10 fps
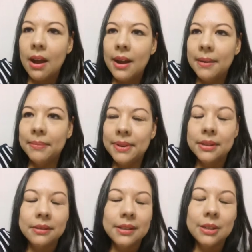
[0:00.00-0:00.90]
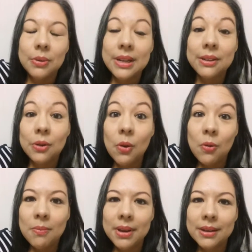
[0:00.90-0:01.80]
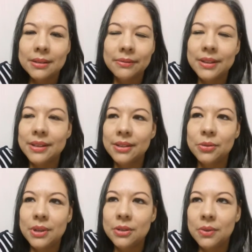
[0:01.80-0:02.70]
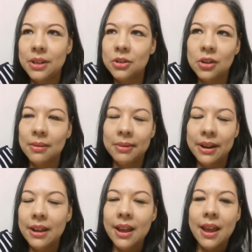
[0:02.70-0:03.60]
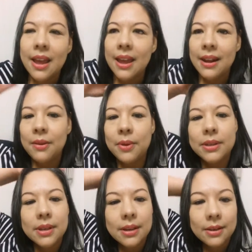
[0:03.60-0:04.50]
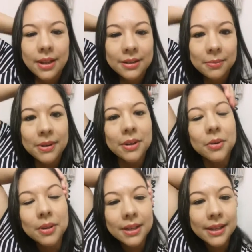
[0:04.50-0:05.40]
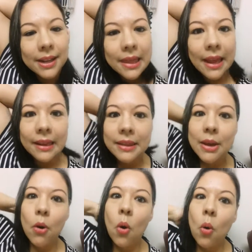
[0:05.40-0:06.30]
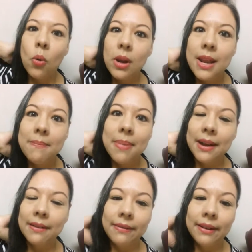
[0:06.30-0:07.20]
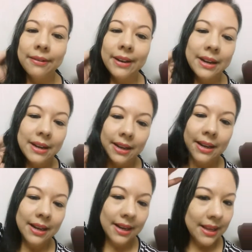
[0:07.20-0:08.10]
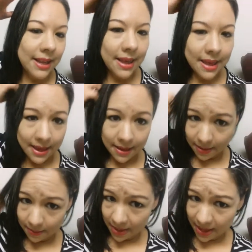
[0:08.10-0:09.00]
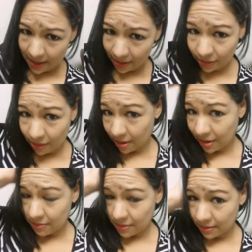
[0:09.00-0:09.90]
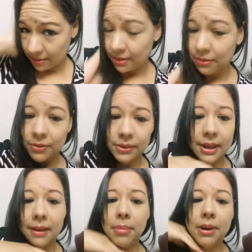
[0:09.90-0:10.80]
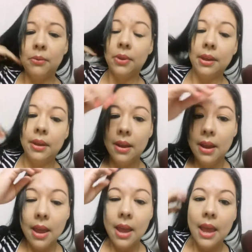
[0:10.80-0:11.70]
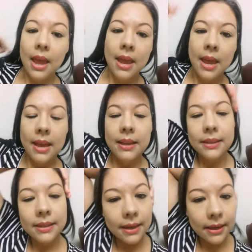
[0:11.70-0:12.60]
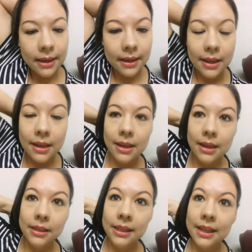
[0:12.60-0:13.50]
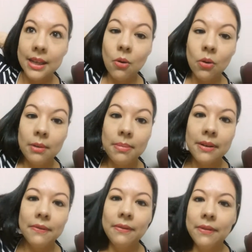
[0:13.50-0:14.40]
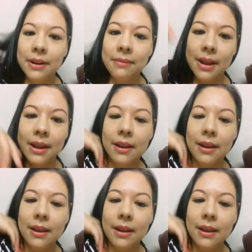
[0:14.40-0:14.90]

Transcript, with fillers: um, so he's home because of the situation with his job, right? Anyways, that's pretty, that's like, like the only benefit, right? My hair's horrible. I don't know what's happening with it. And it's like the only benefit for him,